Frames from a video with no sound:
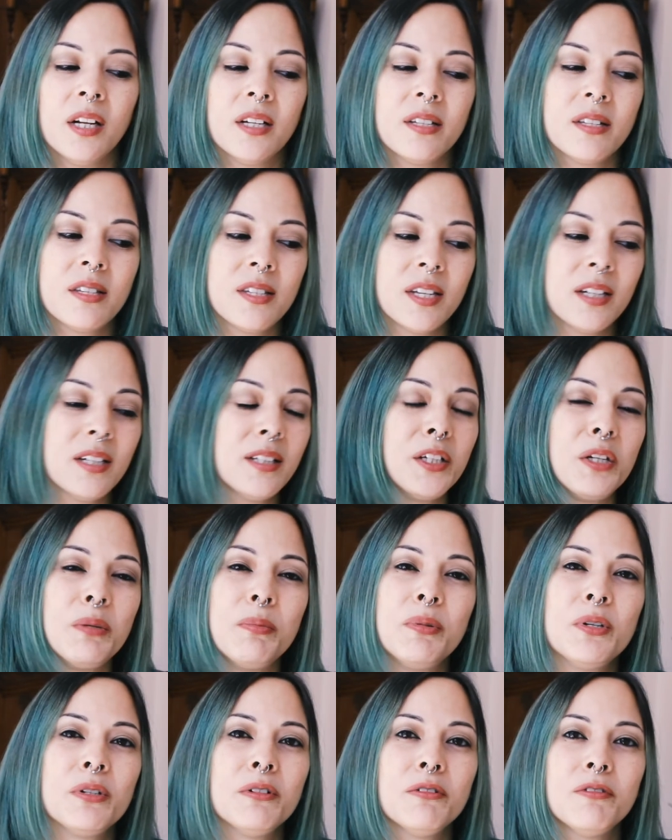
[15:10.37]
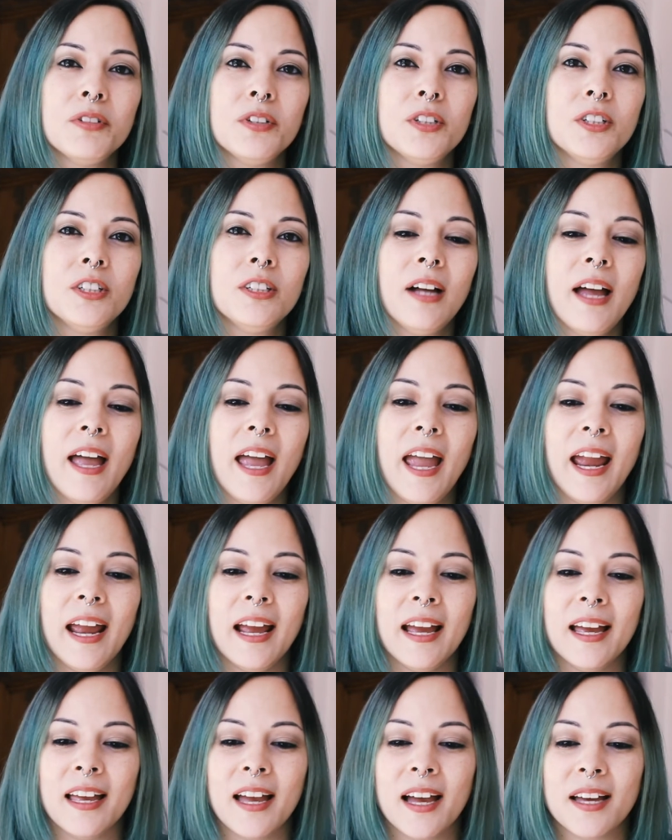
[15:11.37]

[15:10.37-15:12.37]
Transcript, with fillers: sickly beautiful and